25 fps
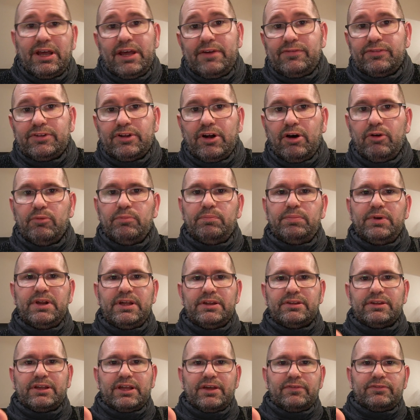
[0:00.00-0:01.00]
If so,
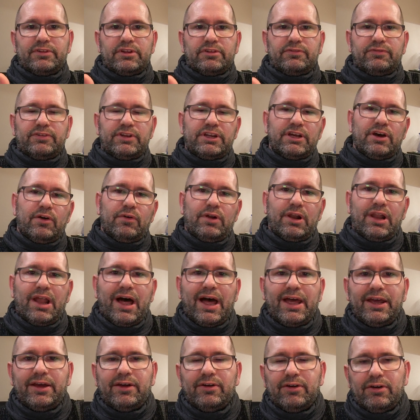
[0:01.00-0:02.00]
please give this video a
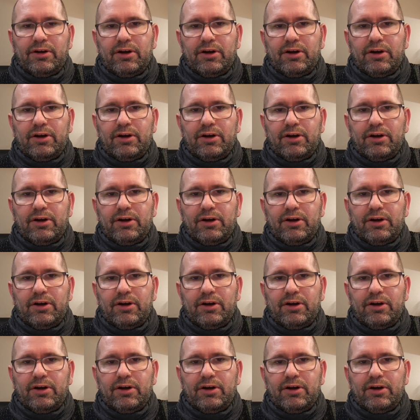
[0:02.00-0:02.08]
like.